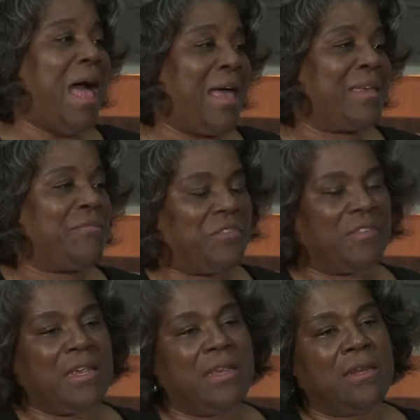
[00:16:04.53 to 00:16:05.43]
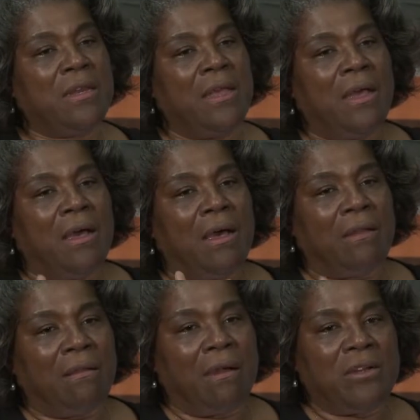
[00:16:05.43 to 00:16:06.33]
I have seen a
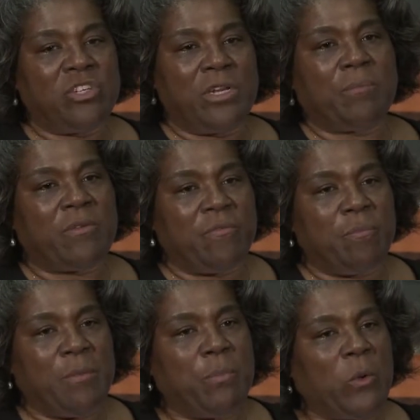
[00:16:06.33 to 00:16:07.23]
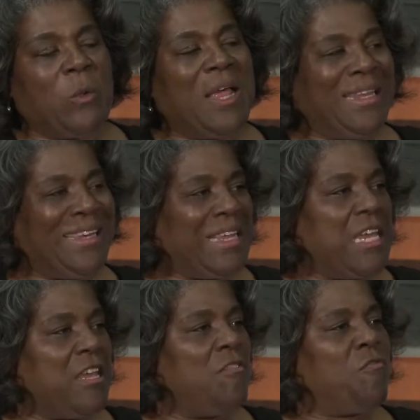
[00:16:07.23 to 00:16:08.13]
large number of people
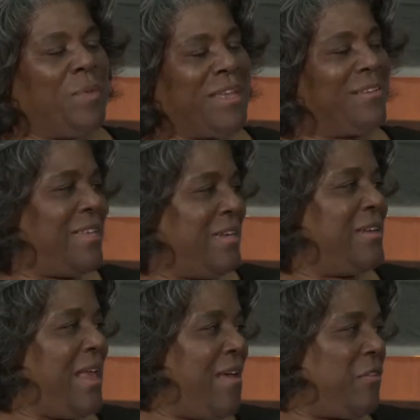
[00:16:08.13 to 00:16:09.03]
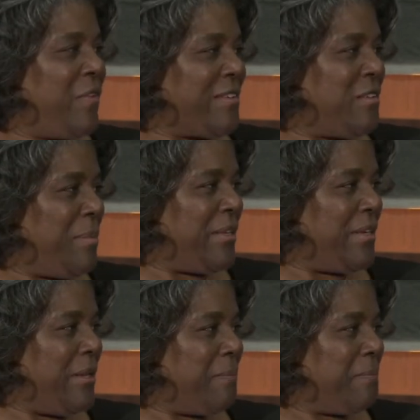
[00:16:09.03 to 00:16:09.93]
leave because they didn't have the
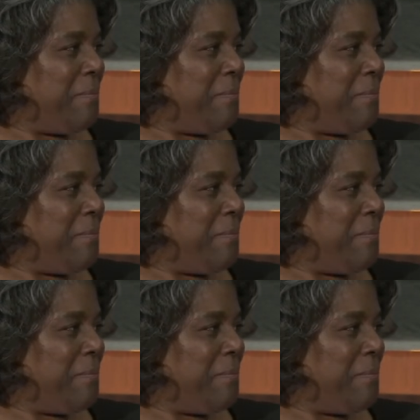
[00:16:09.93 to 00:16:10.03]
flexibility.